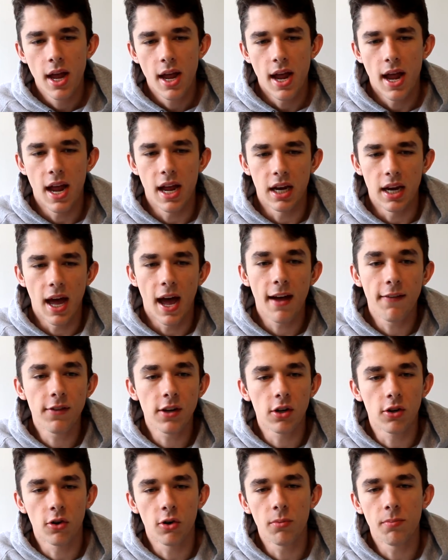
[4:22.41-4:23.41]
And
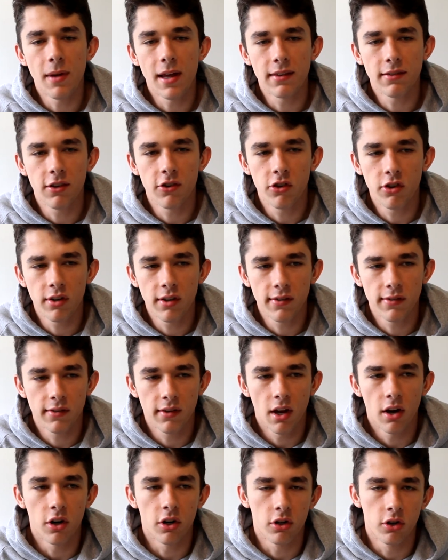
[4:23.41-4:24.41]
having group messages
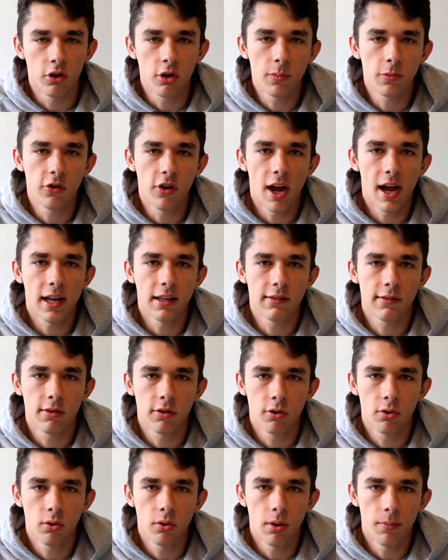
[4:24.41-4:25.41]
or group chats
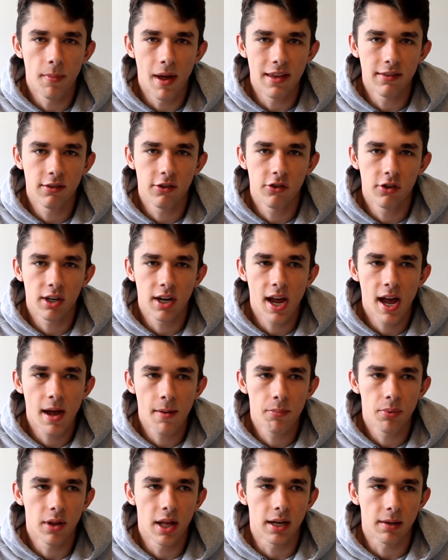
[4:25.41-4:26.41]
through a messaging
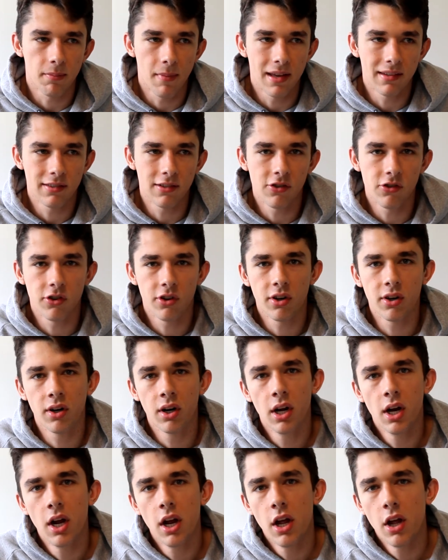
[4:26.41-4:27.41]
app like
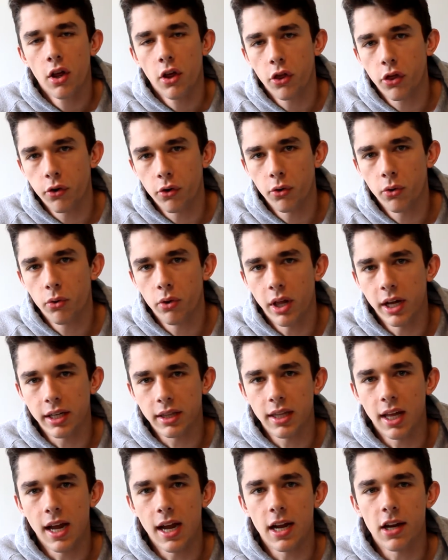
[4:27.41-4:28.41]
Messenger through
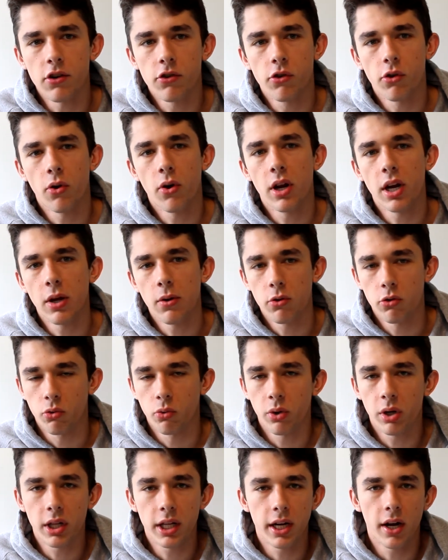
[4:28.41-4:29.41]
like the Android, it was
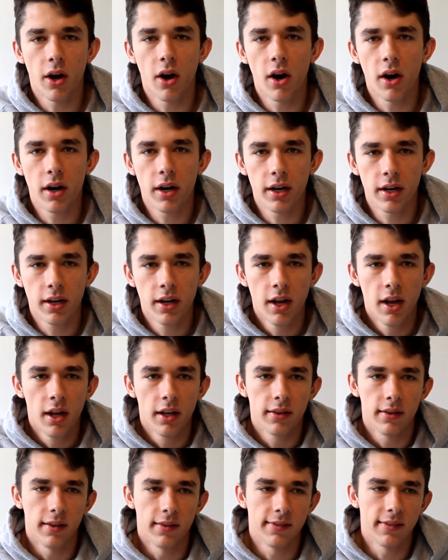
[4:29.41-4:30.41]
really hard
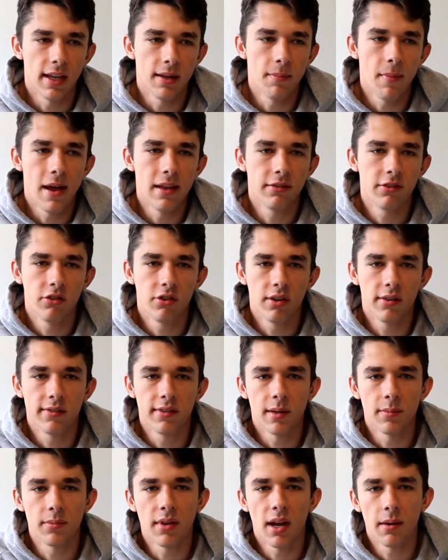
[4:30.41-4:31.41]
to send messages.
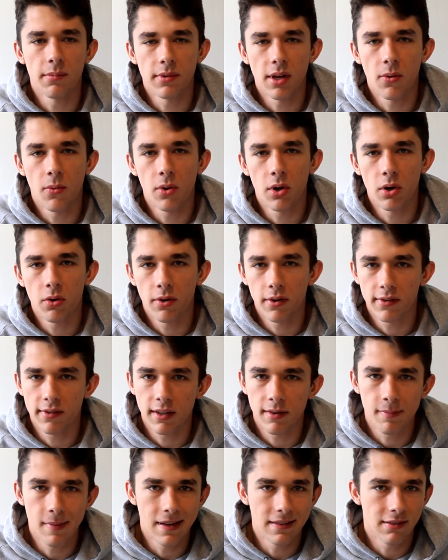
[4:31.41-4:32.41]
Sometimes I wouldn't
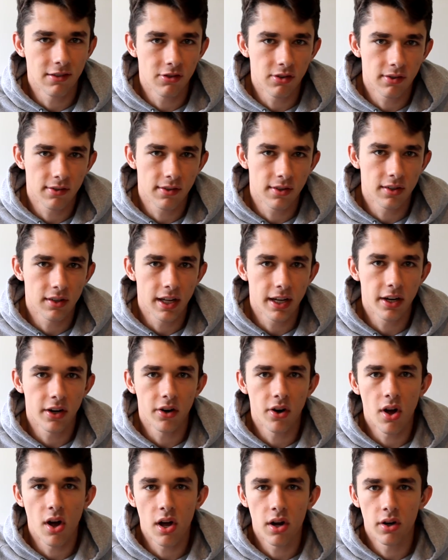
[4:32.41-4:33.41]
receive messages till later
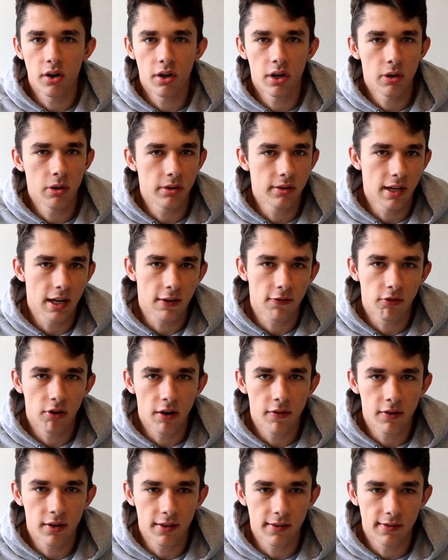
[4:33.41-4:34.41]
on or it would take
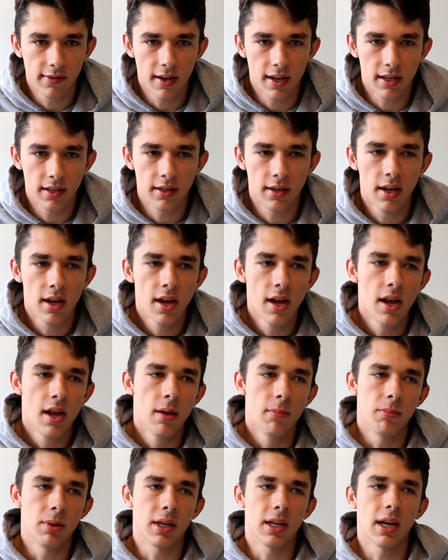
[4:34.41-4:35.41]
forever to send
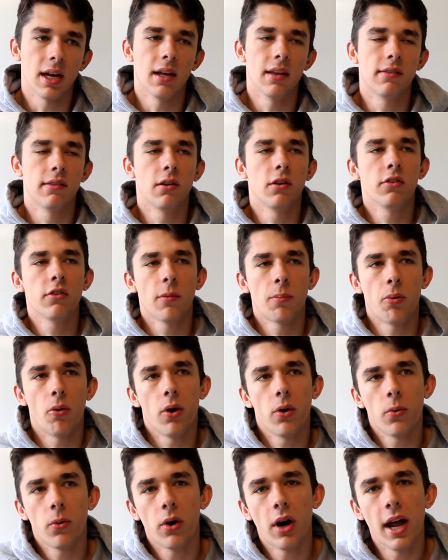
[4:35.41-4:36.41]
because there was a
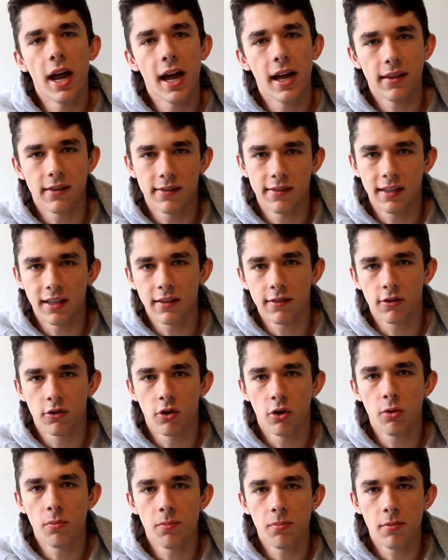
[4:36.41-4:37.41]
point where I had six
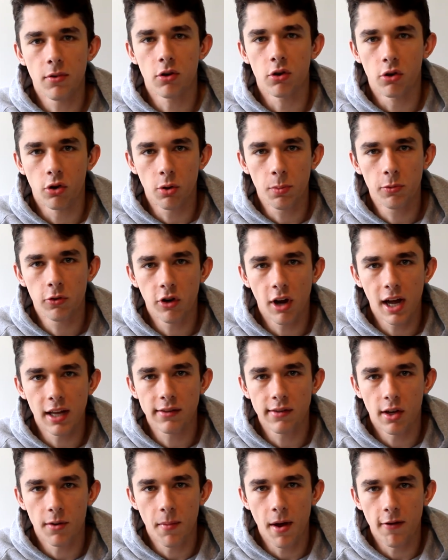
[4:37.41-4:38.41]
group group
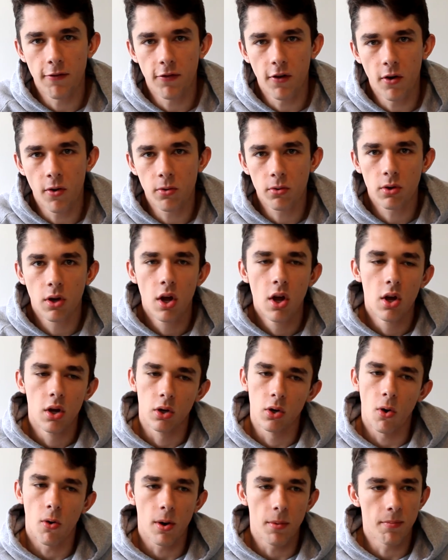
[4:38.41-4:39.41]
chats on my phone
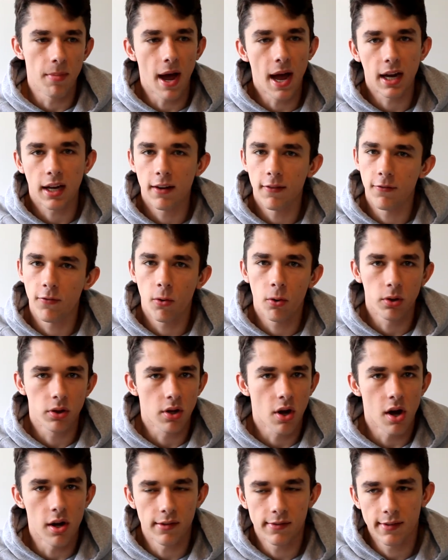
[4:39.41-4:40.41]
going back and forth
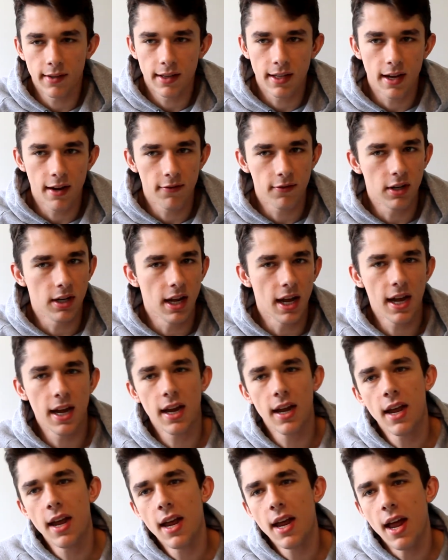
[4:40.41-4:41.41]
constantly every
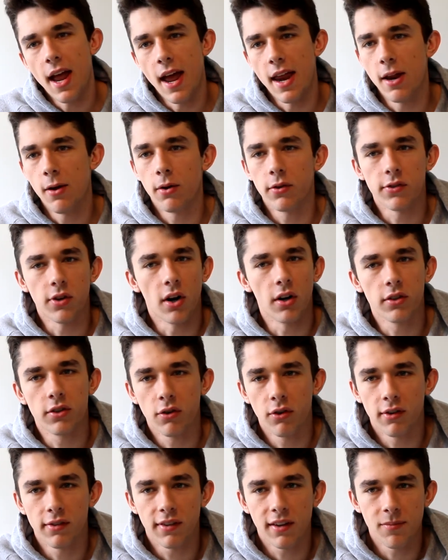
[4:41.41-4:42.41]
day and it was hard to
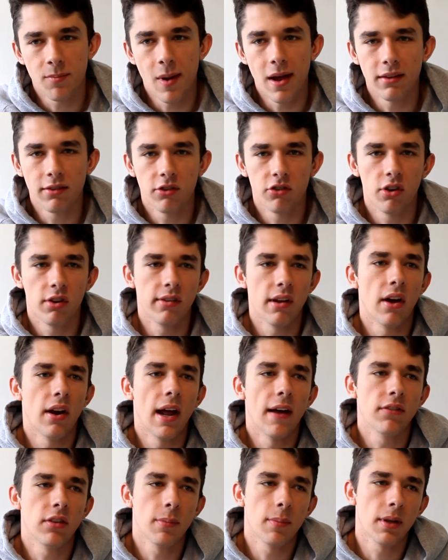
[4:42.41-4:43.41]
receive messages. I'd
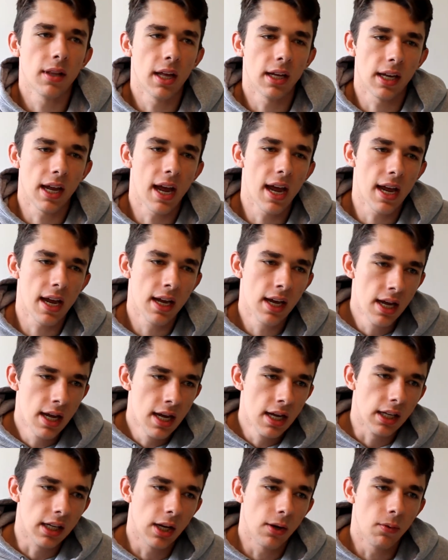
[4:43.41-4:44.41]
have to be like, hey,
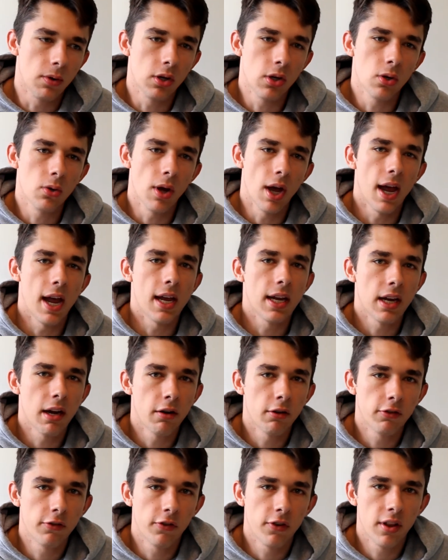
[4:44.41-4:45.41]
can we do a
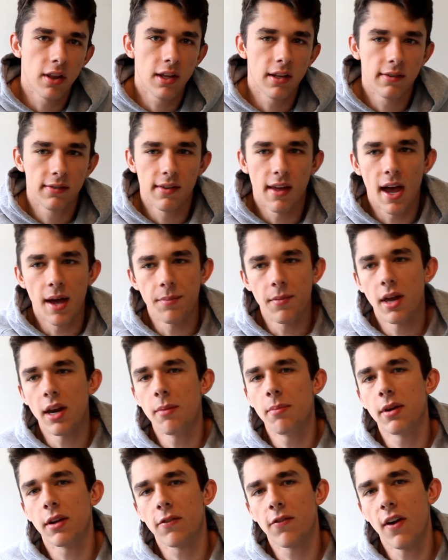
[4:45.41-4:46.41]
Hangouts for this? I'm not
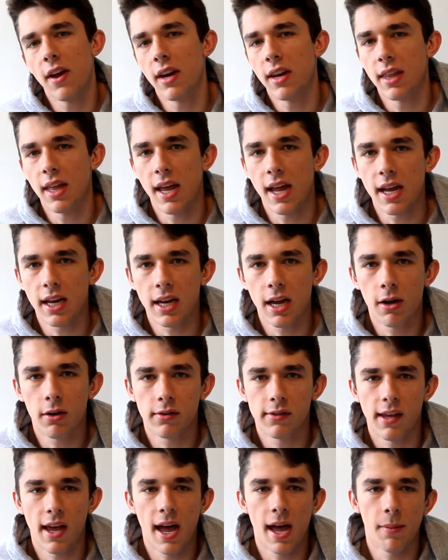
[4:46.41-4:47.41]
a big fan of the
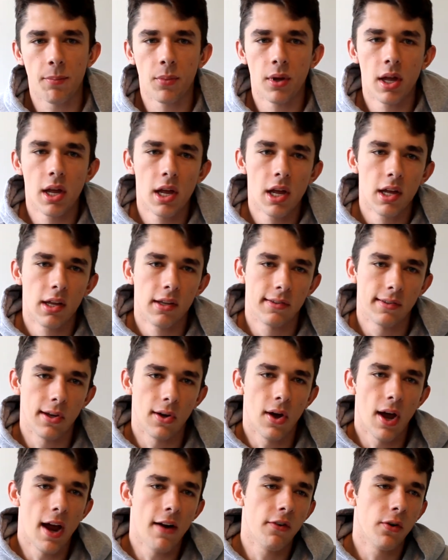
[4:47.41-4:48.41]
Hangouts app.
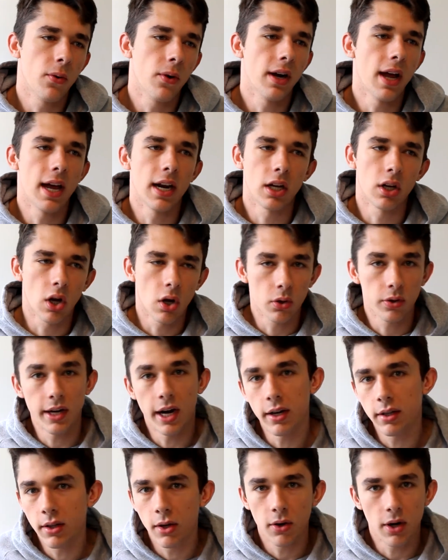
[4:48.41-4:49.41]
So everyone had to go
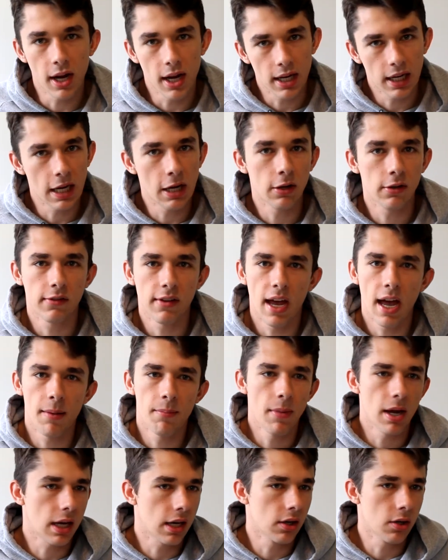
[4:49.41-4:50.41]
download Hangouts app,
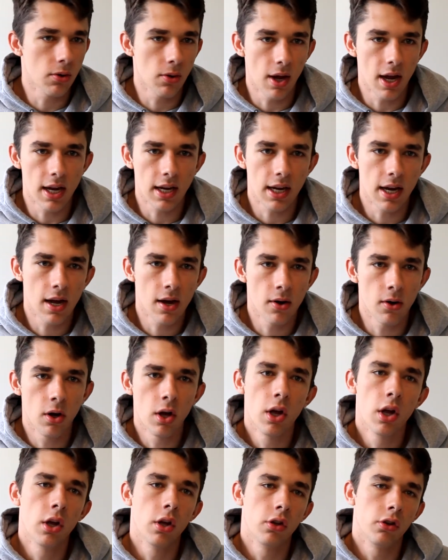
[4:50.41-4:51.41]
make a new Hangout,
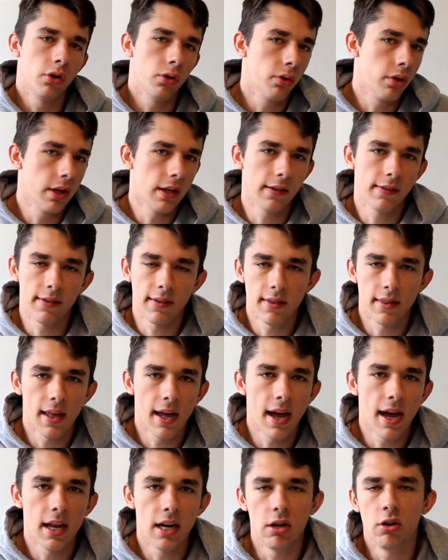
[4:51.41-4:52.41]
do this and
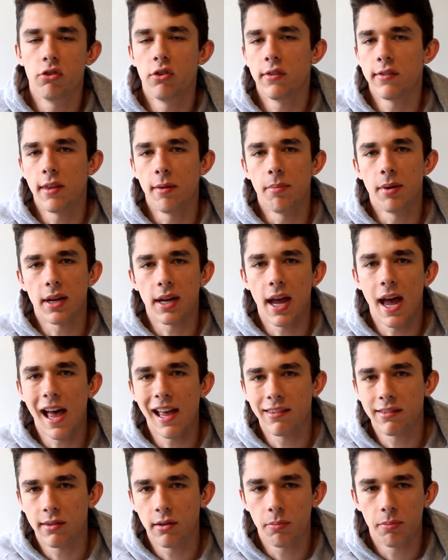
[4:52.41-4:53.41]
that, and it was just a big
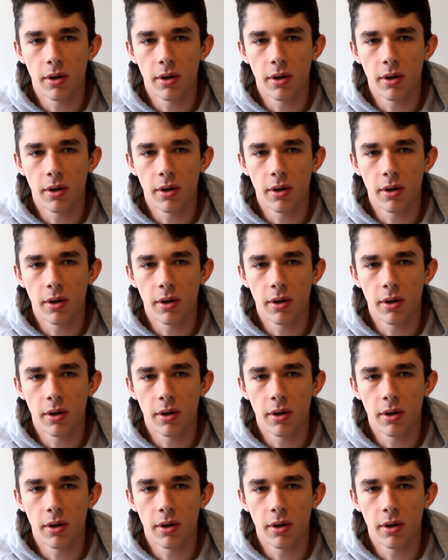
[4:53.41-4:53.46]
hassle.